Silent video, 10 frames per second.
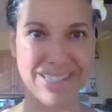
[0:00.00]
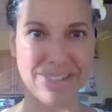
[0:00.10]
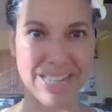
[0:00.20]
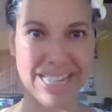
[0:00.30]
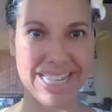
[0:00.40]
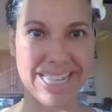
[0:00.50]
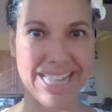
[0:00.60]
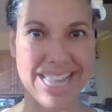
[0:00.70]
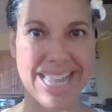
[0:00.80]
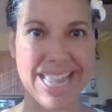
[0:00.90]

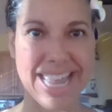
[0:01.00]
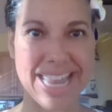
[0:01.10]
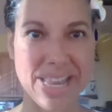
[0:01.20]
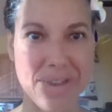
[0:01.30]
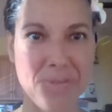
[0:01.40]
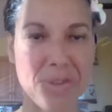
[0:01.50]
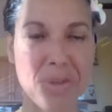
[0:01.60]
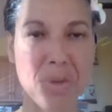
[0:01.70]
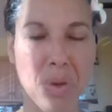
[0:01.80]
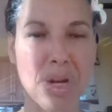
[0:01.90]
Okay. If
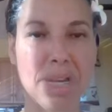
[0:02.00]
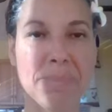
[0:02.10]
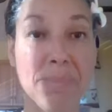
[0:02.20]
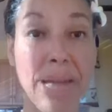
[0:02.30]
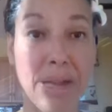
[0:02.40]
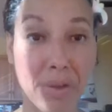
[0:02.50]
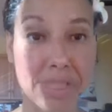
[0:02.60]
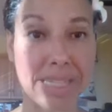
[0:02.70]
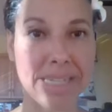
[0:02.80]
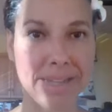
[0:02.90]
you are
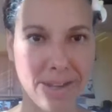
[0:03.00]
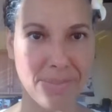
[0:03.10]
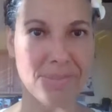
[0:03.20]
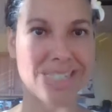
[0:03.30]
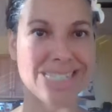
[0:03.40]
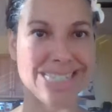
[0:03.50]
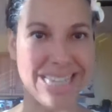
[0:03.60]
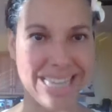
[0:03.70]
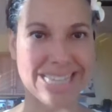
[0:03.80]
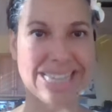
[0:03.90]
compelled enough to
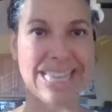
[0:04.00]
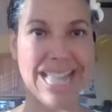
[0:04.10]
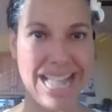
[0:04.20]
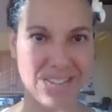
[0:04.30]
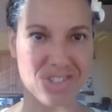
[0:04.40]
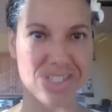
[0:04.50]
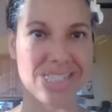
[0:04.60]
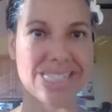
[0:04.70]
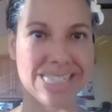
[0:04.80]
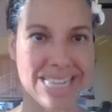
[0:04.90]
take the
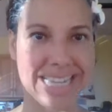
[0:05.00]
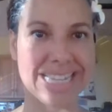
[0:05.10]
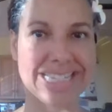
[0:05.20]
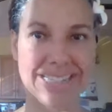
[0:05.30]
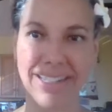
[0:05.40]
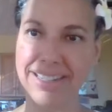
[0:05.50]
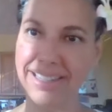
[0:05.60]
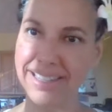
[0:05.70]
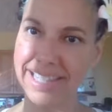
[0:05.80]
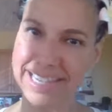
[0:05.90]
action to get it
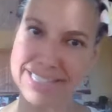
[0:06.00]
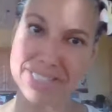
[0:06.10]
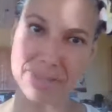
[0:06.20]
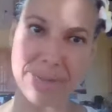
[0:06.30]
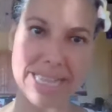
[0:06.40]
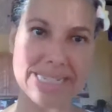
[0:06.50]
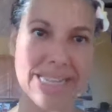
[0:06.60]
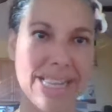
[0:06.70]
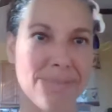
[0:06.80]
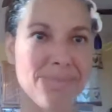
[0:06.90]
done, then it's the right
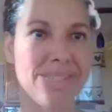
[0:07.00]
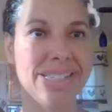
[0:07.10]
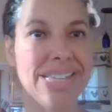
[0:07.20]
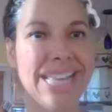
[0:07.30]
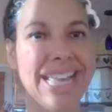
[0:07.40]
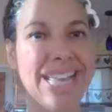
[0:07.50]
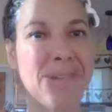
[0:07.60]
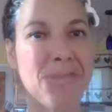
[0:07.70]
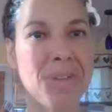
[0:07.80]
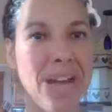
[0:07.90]
time.
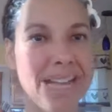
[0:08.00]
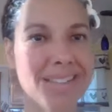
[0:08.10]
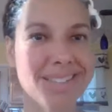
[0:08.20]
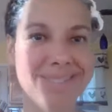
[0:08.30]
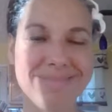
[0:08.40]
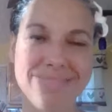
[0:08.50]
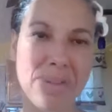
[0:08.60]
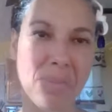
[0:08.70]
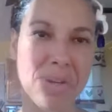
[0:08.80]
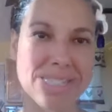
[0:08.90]
If not,
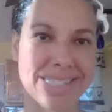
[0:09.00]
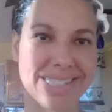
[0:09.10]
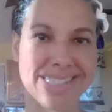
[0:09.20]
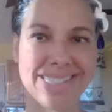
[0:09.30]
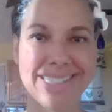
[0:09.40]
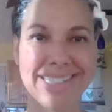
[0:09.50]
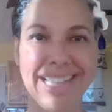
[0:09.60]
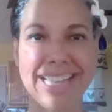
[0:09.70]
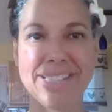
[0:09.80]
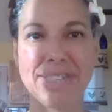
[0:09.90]
it wasn't.
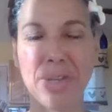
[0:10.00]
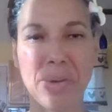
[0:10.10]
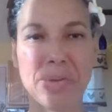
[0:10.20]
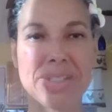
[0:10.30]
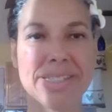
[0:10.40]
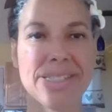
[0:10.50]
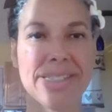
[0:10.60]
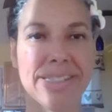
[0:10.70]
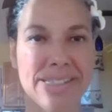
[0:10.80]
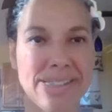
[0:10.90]
And don't
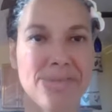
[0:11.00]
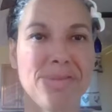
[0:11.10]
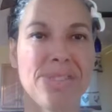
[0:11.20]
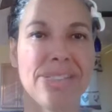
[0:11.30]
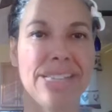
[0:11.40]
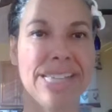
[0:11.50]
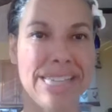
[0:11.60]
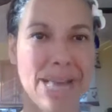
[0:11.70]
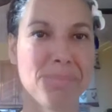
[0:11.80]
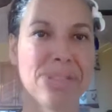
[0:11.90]
live
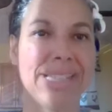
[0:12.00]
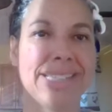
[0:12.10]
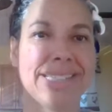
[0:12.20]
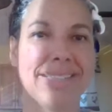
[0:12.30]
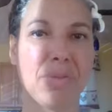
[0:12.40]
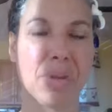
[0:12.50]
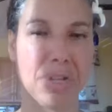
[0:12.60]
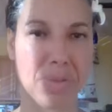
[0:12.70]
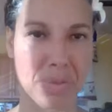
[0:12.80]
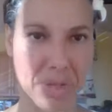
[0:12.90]
in that place where
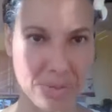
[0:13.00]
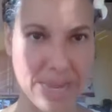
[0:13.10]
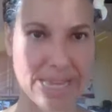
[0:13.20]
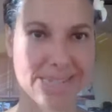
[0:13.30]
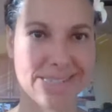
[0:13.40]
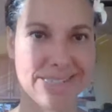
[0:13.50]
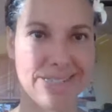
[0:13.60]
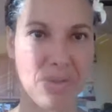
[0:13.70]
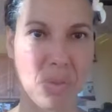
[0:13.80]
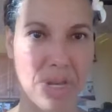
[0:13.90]
you regret
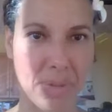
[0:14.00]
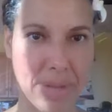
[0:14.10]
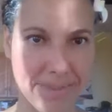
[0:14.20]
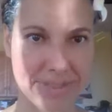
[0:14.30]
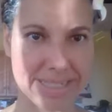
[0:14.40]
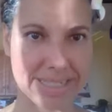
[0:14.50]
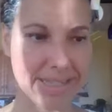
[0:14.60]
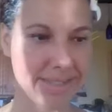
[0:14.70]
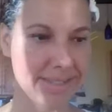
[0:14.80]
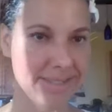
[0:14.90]
what you haven't
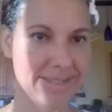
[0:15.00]
done.